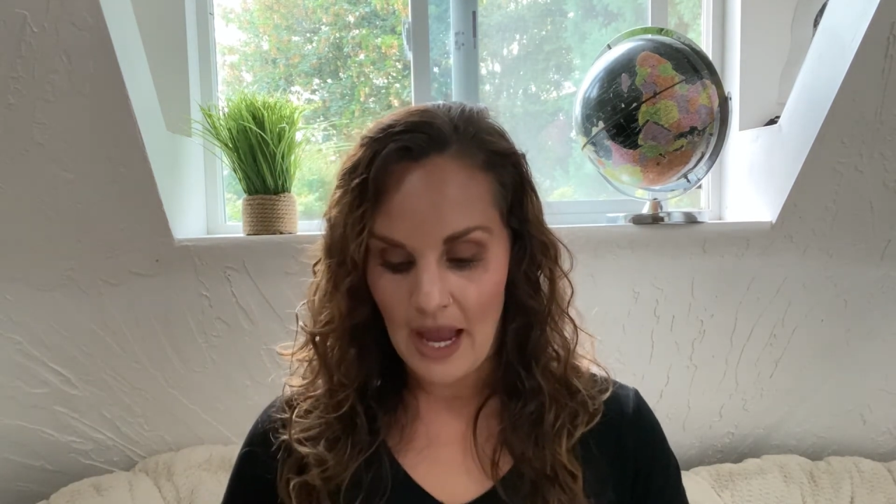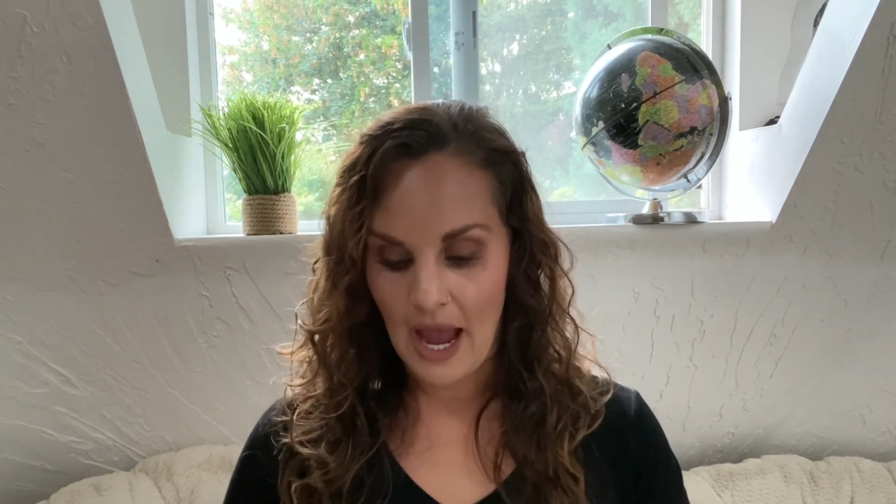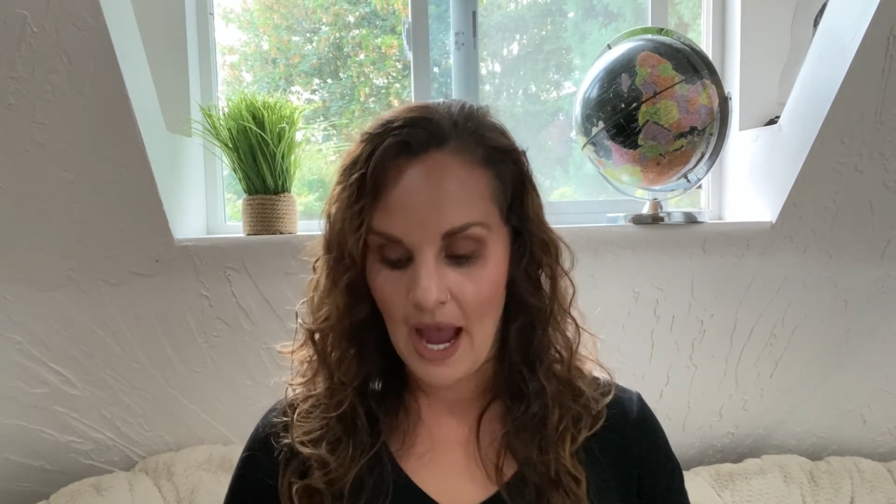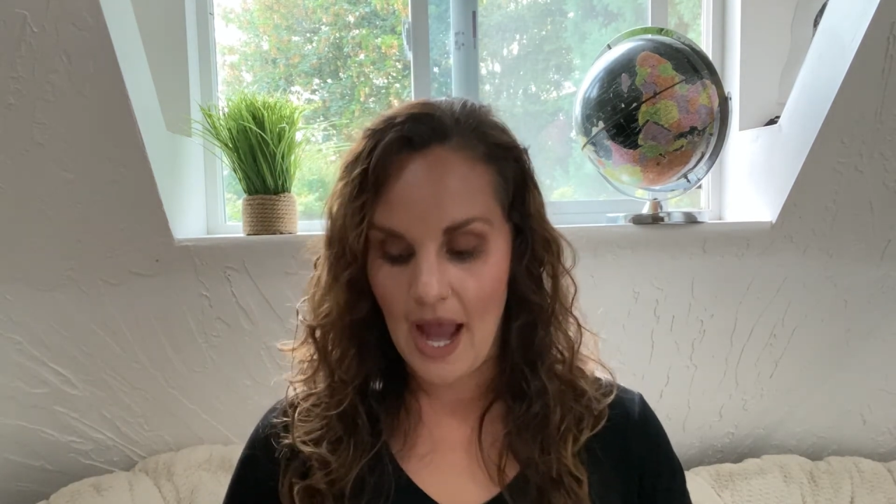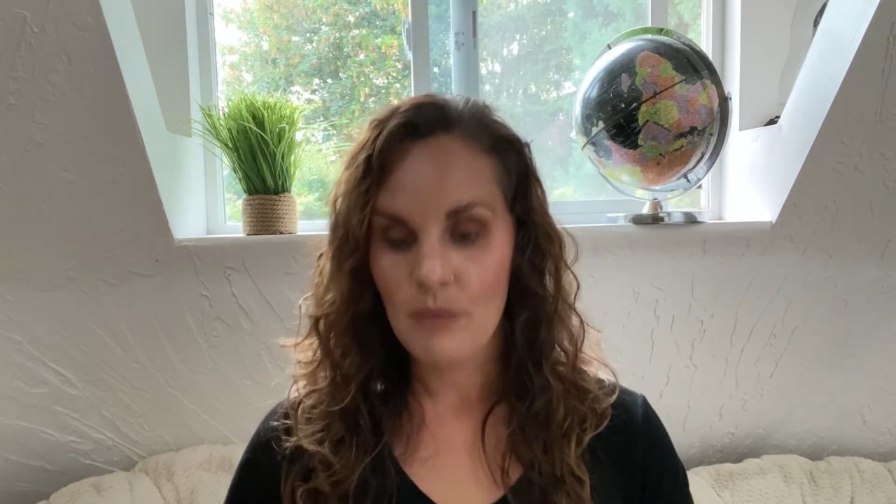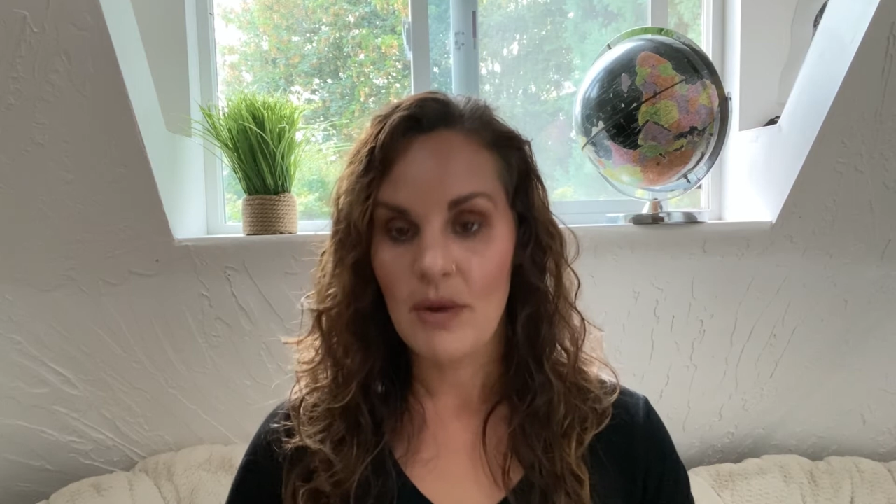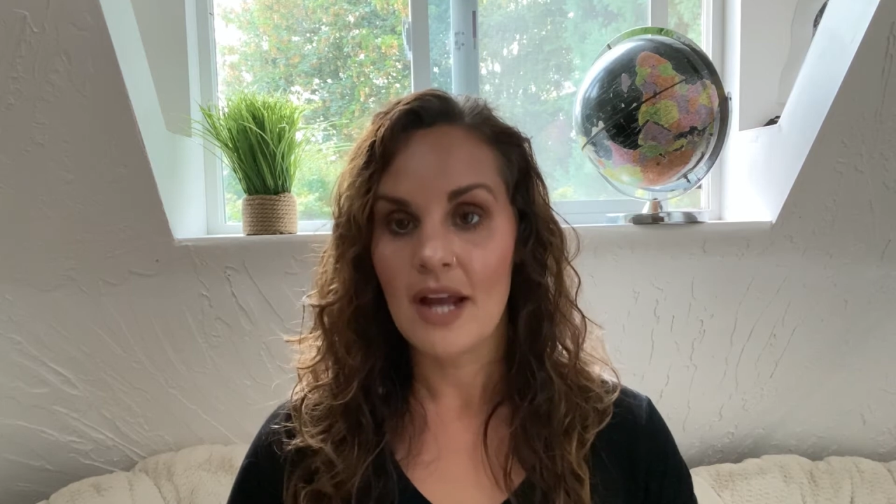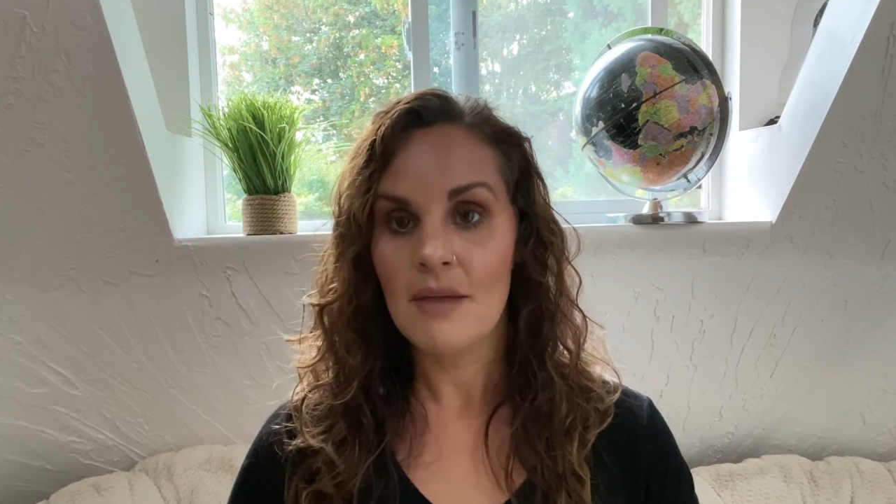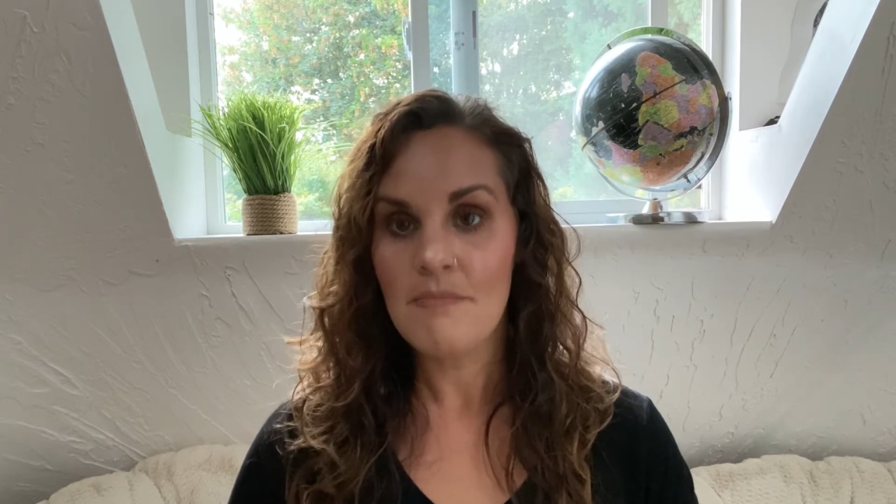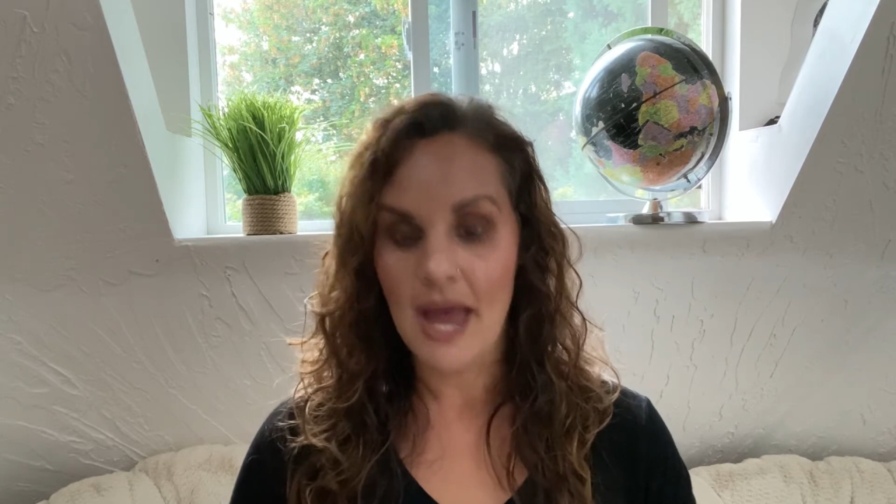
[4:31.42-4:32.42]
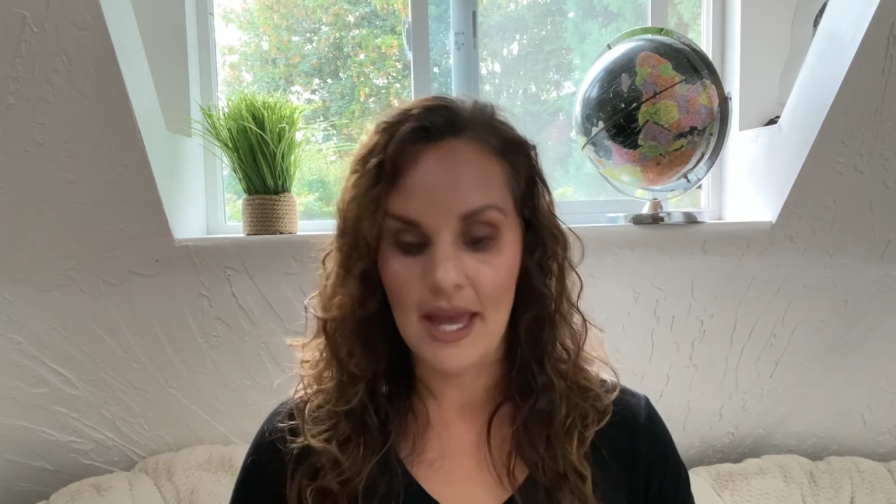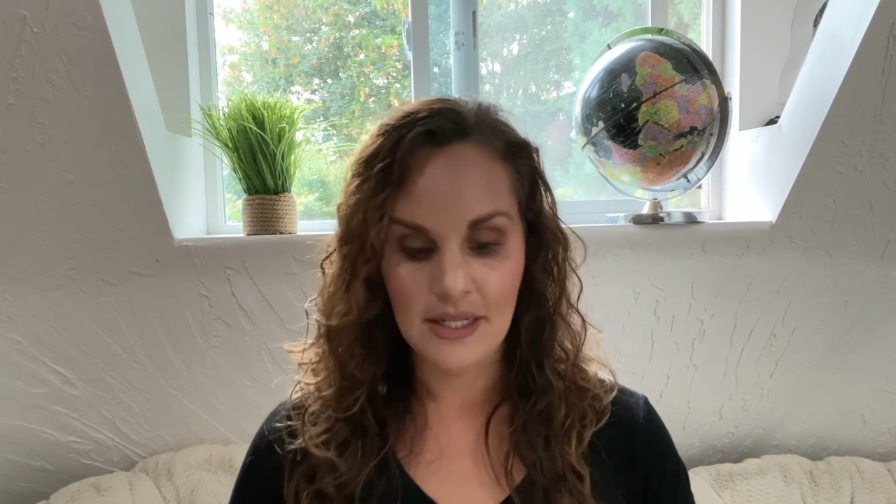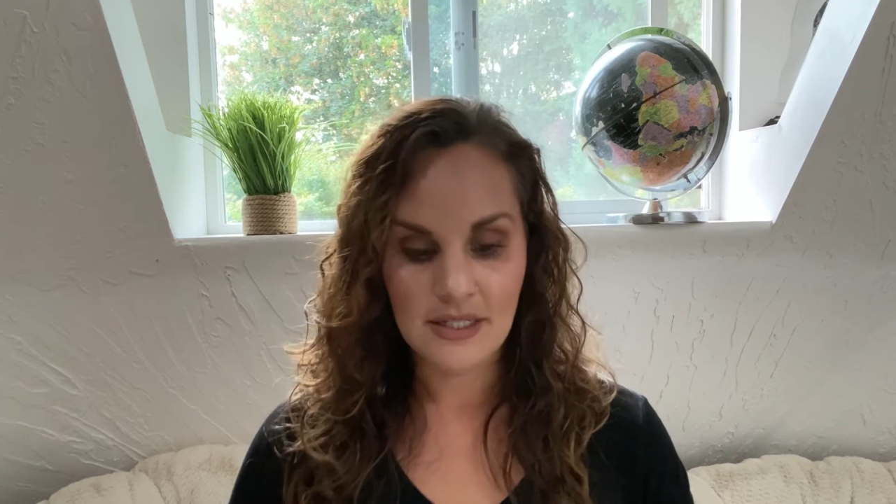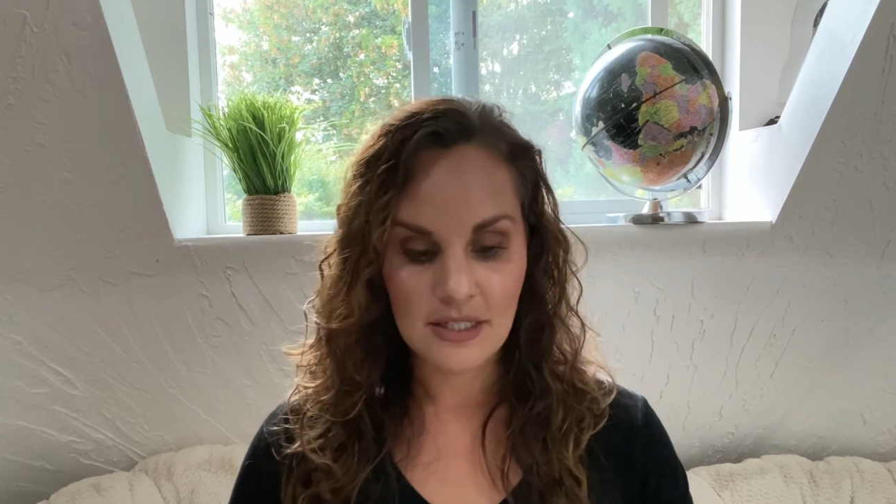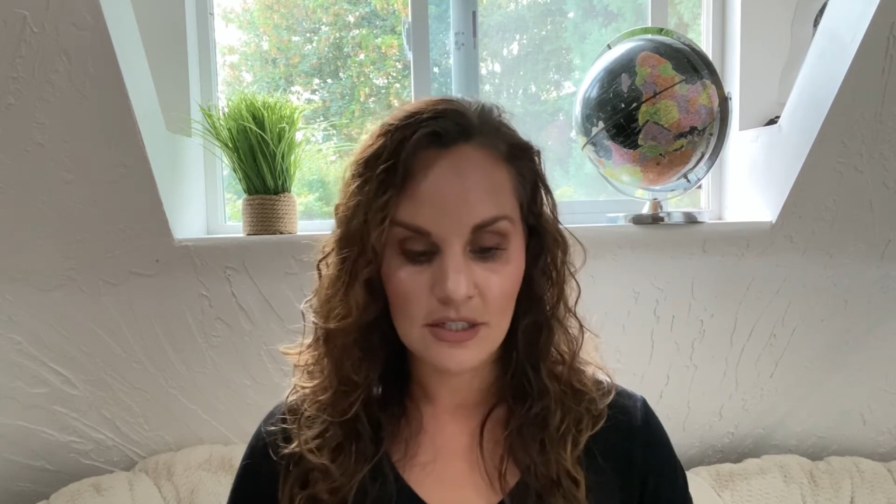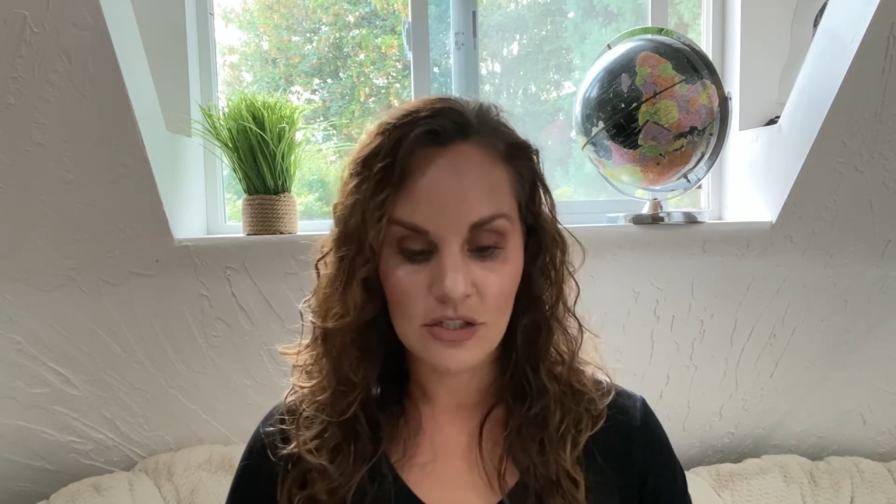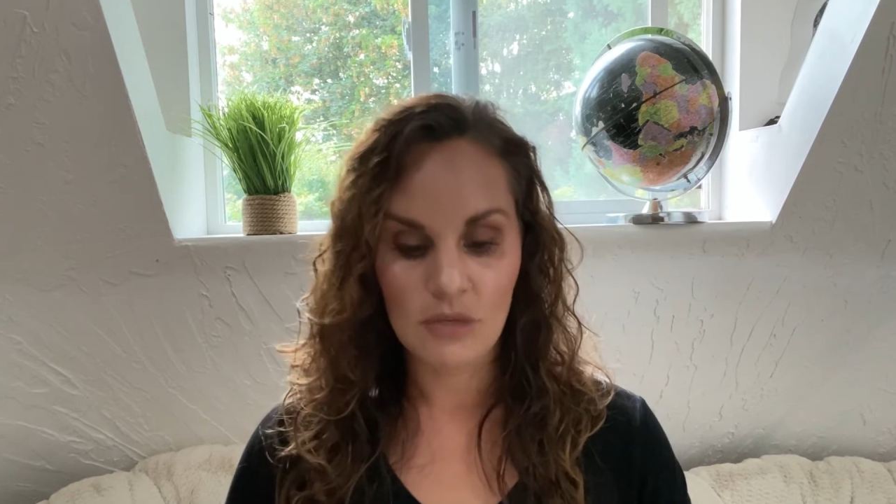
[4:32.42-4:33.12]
I recommend